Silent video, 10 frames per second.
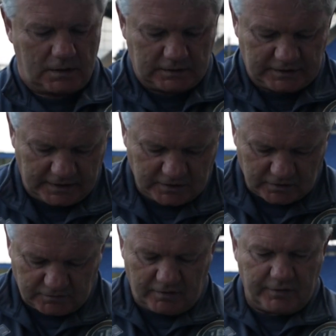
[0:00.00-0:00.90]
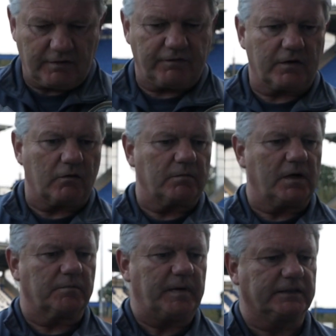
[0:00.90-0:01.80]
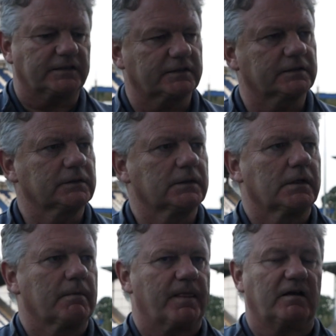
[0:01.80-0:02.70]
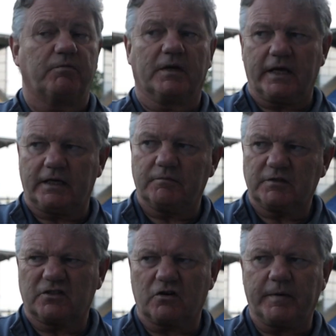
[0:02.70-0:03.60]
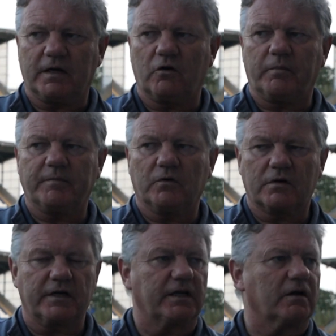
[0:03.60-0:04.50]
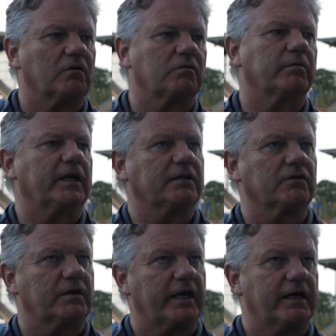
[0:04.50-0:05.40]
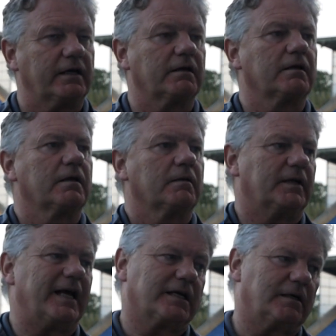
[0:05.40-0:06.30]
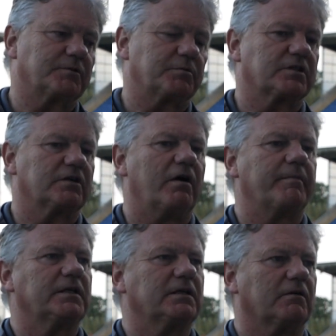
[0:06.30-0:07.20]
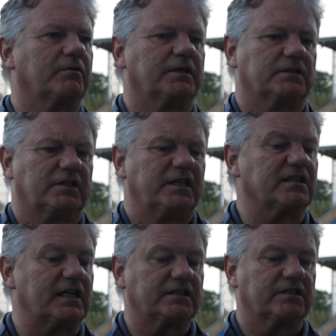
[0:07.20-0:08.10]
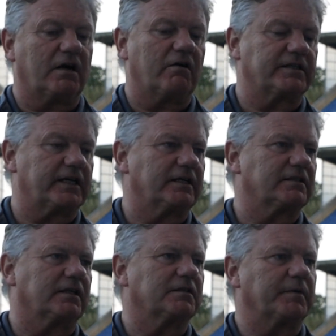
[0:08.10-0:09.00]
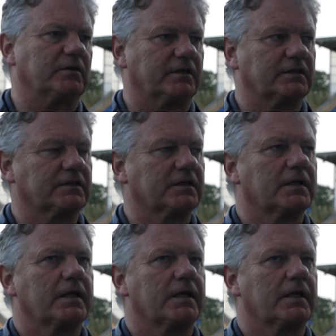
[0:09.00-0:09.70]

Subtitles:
And I say to you, it's very difficult to mark pace. And if we get in it, we've just got to be a little bit more clinical when they do get it. But that comes with timing, you know. The season ain't started yet, is it? Let's be honest.